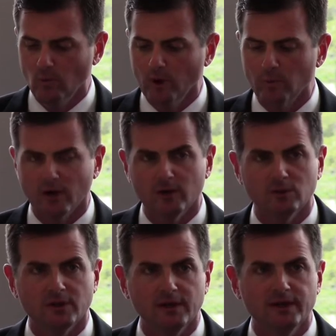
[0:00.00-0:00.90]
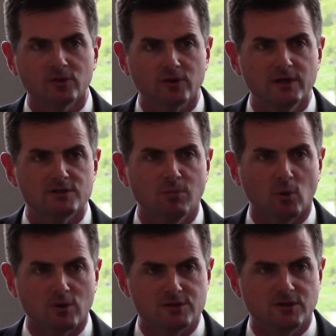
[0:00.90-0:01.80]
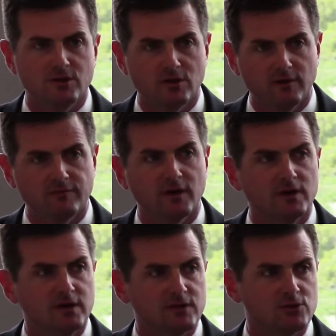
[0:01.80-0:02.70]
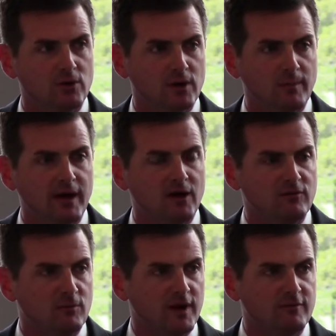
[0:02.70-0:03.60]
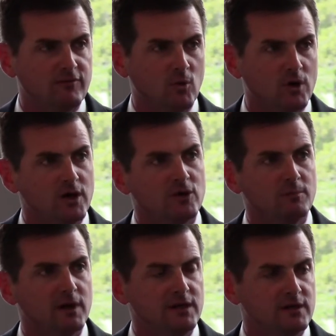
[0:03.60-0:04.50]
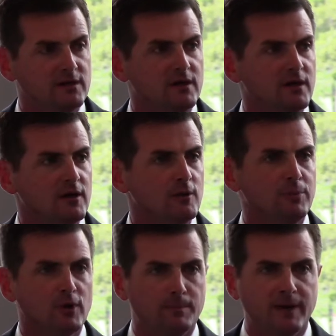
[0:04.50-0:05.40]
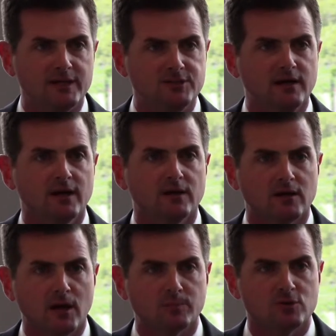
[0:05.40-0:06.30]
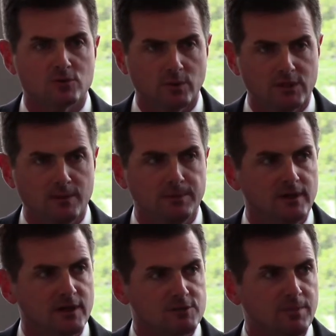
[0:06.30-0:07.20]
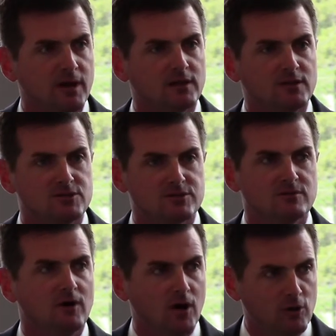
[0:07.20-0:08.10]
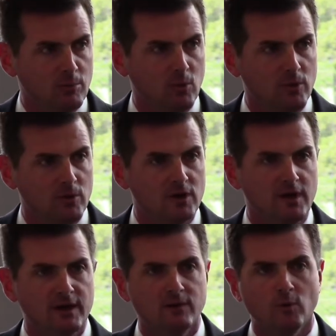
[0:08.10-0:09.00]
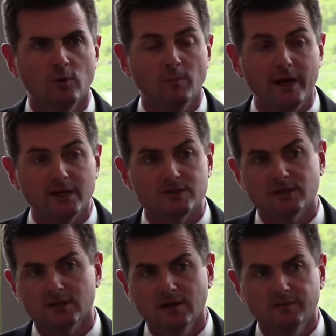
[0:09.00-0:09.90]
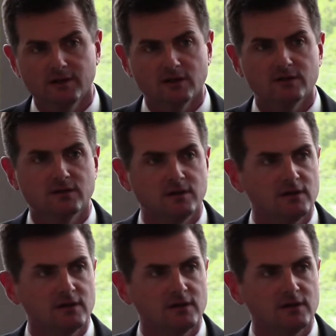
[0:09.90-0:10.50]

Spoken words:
we were able to increase border security funding to an amount of about $400 million, put Apache helicopters with DPS pilots on the border, and we were making significant